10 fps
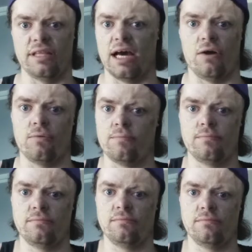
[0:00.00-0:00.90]
no.
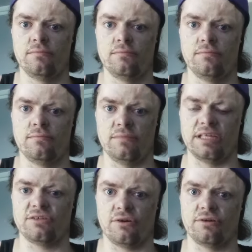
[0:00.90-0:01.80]

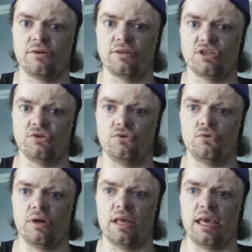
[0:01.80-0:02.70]
They turned her
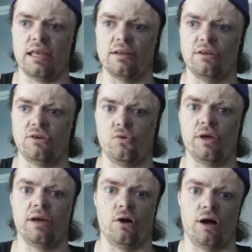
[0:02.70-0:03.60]
into an
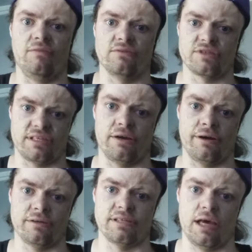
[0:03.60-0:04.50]
annoying, awful
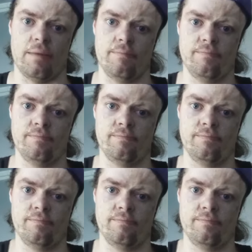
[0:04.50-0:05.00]
stereotype.